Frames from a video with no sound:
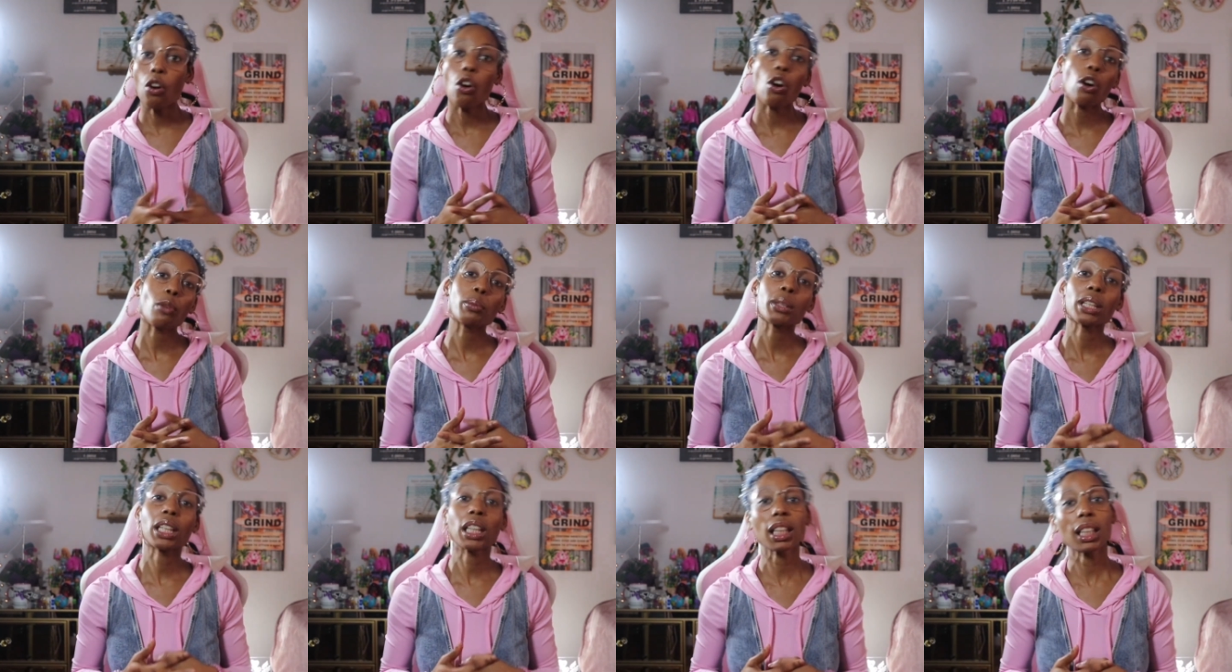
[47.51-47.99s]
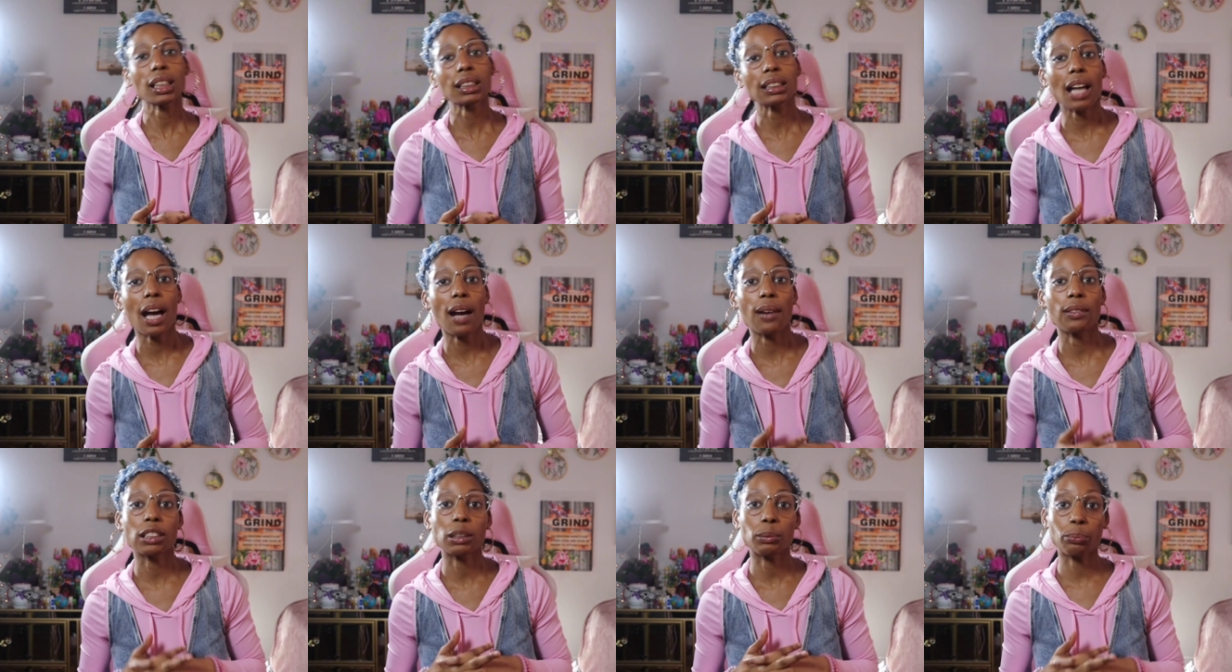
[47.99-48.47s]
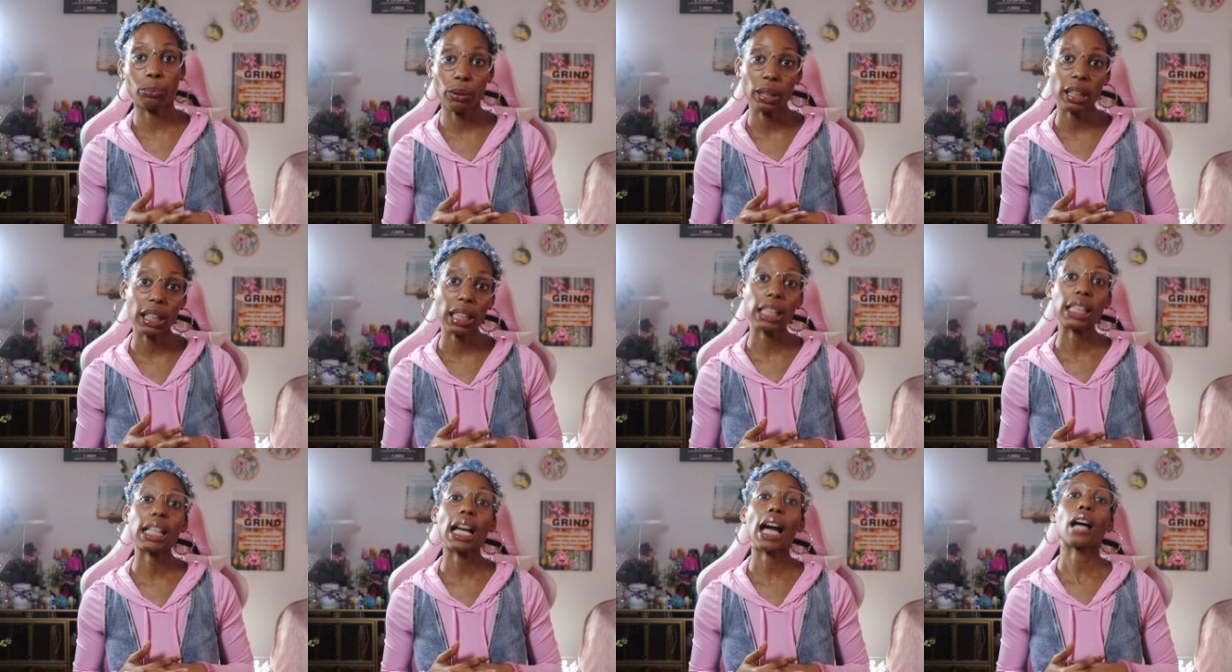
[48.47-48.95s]
all because I was
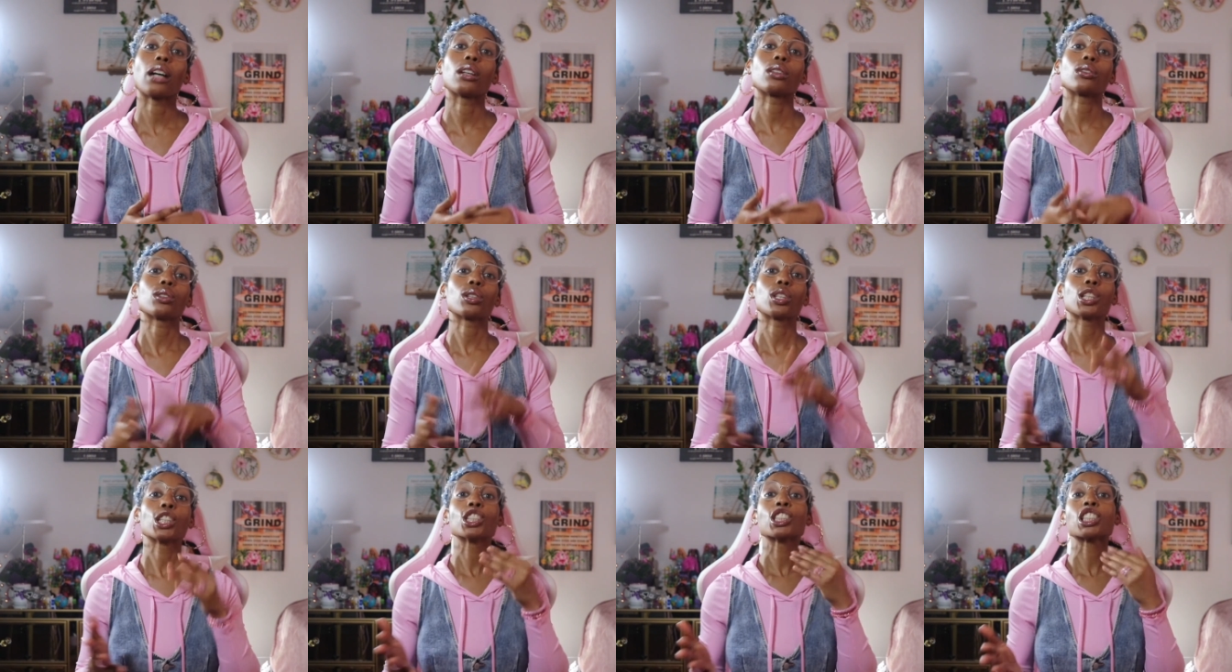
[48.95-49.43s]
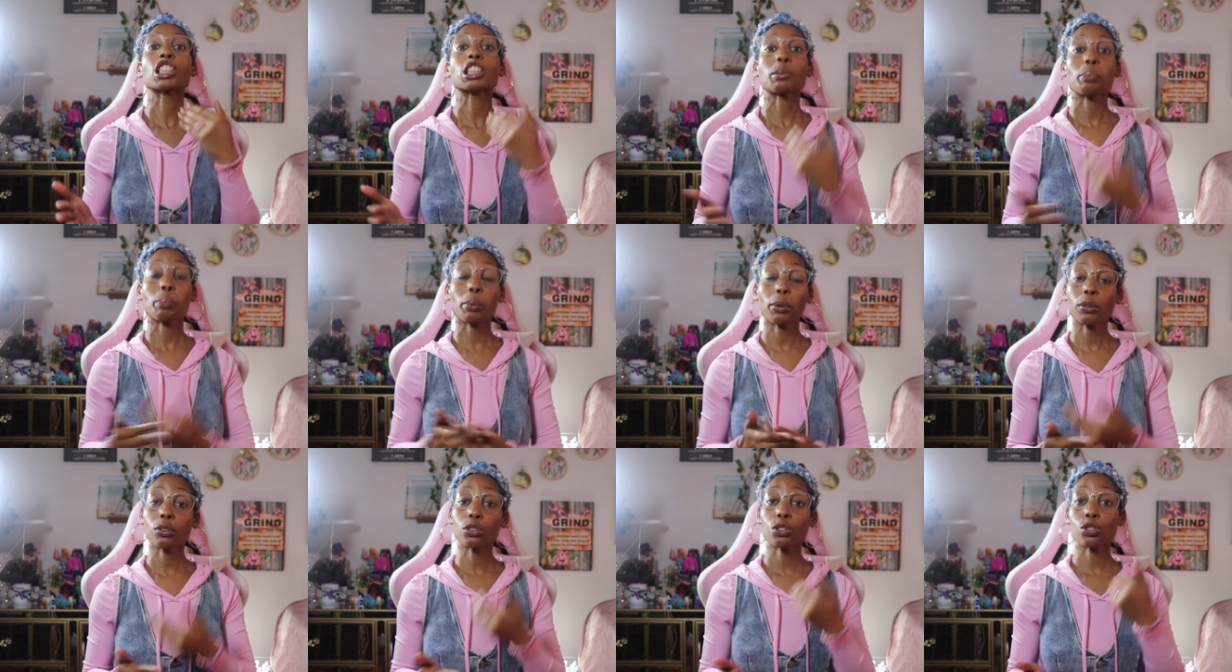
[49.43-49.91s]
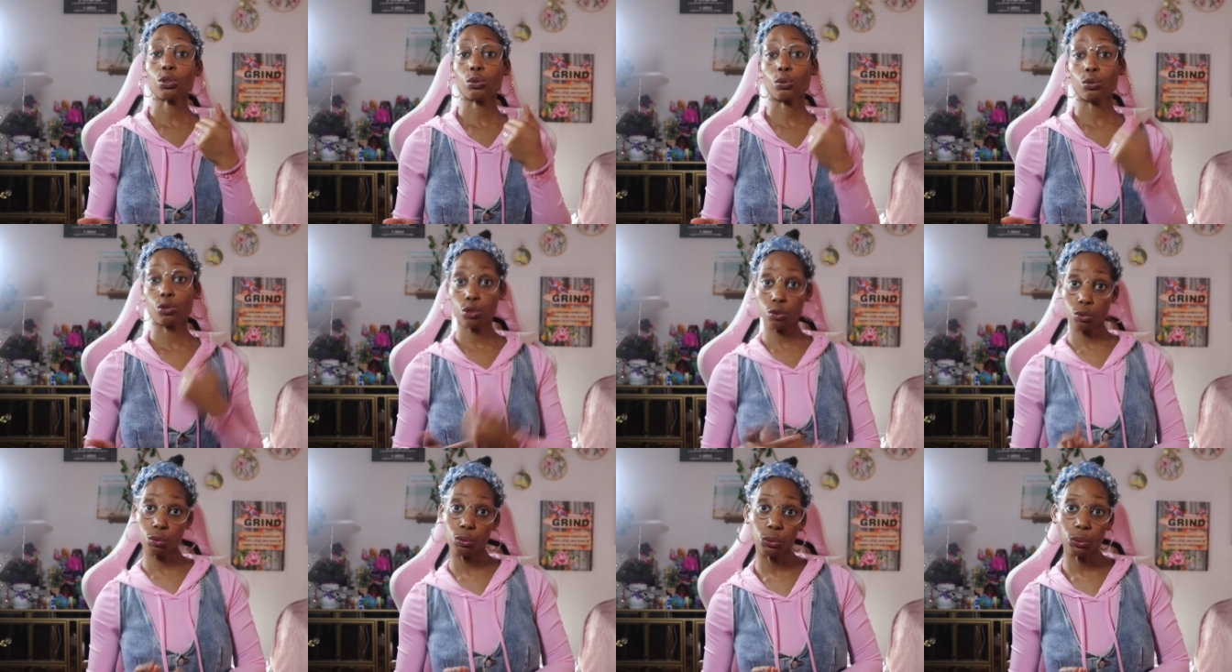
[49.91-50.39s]
bringing out
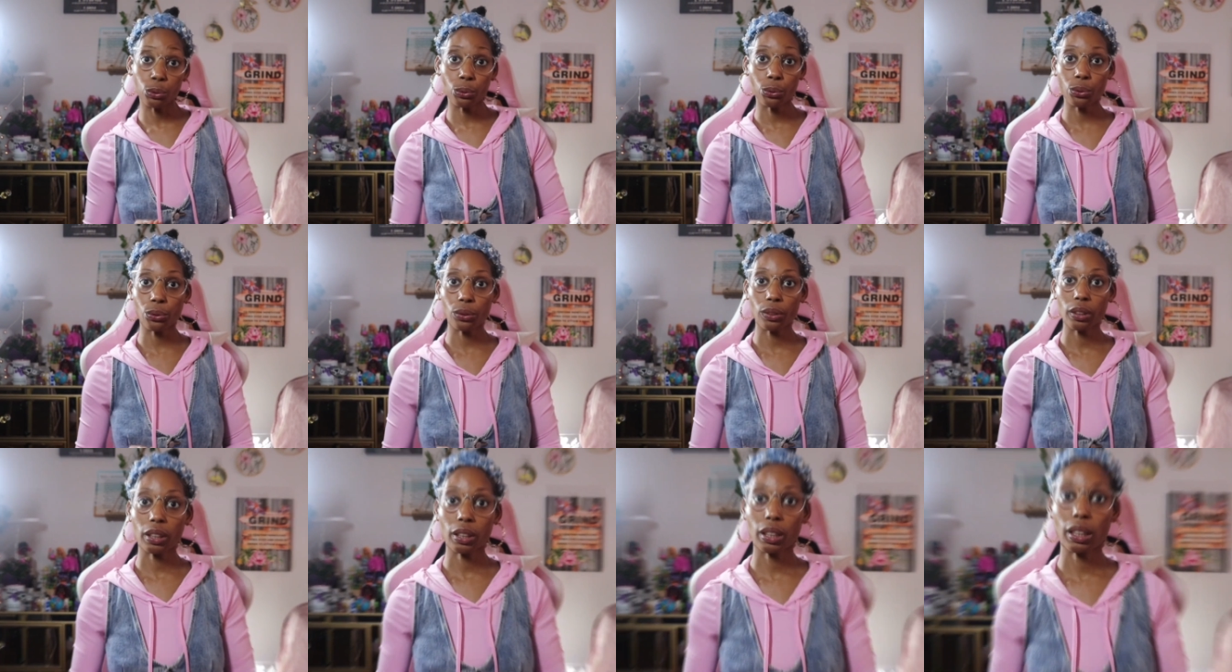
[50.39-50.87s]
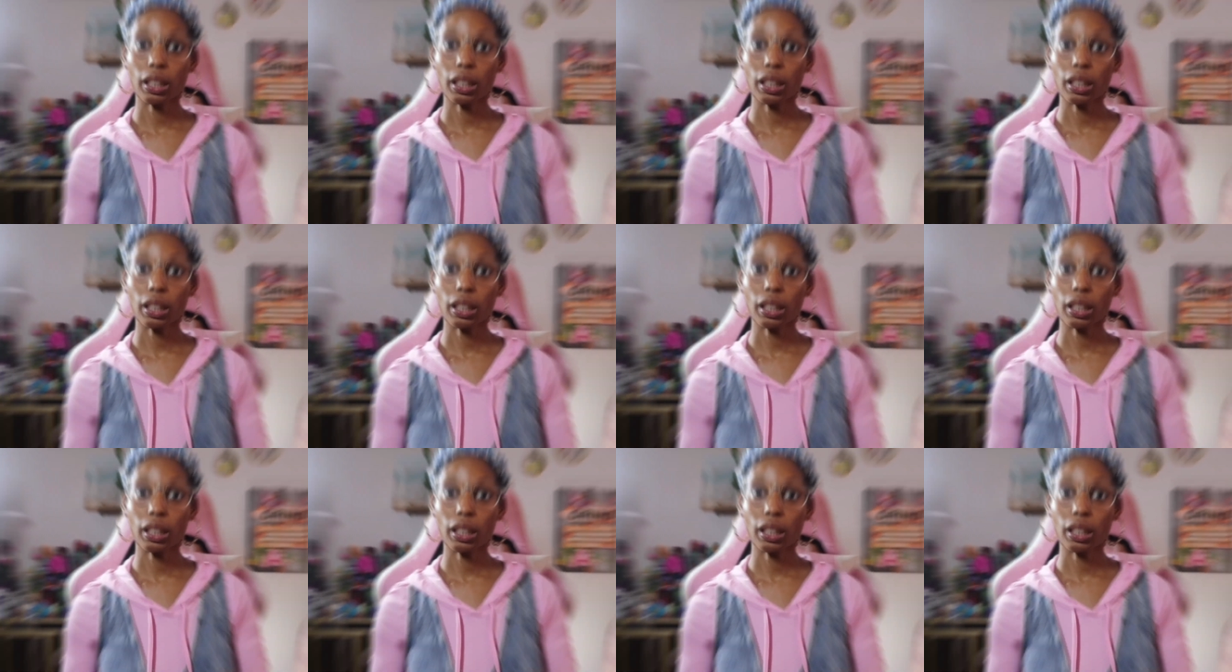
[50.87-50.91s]
spiritual truth.